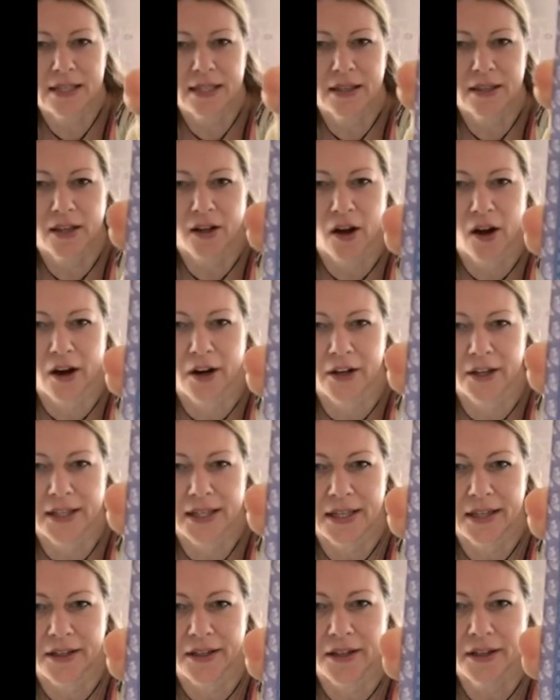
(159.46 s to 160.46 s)
the card
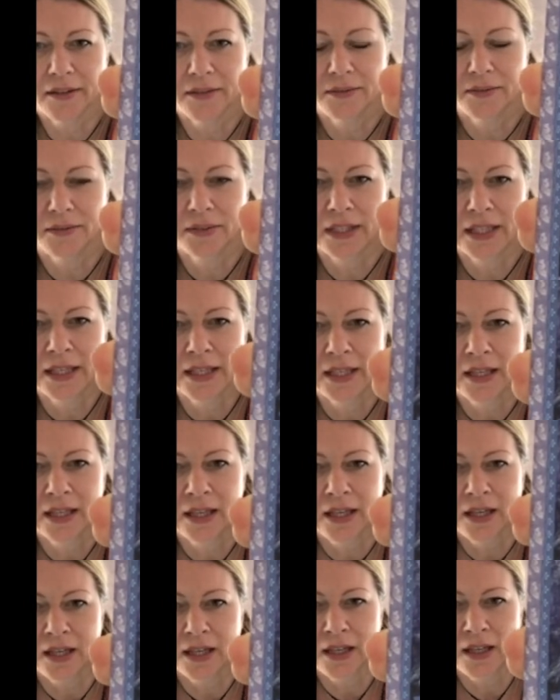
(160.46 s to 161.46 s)
here,
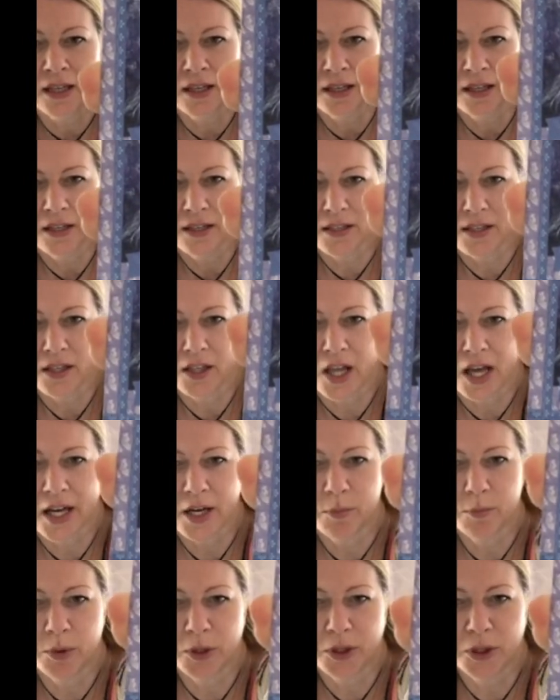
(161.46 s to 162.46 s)
it's a lot
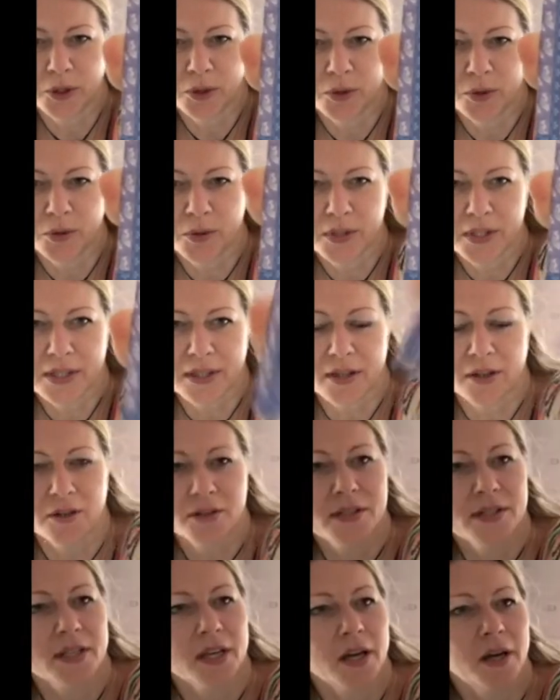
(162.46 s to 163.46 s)
of blues. There's
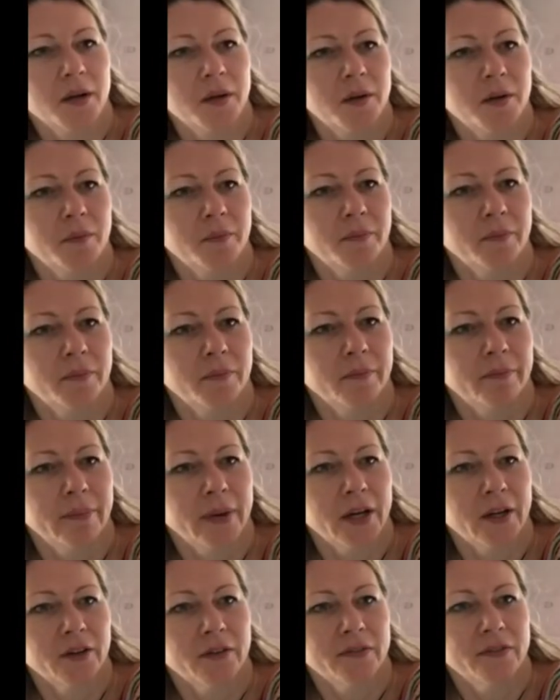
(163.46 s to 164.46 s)
some
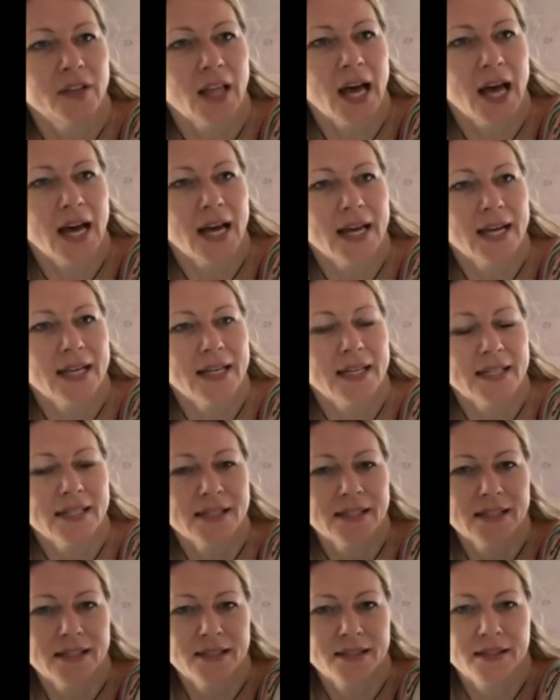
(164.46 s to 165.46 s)

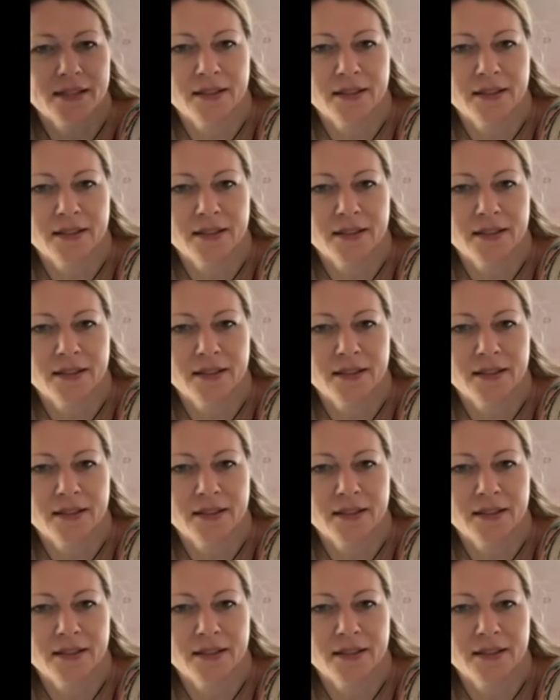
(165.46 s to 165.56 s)
butterflies,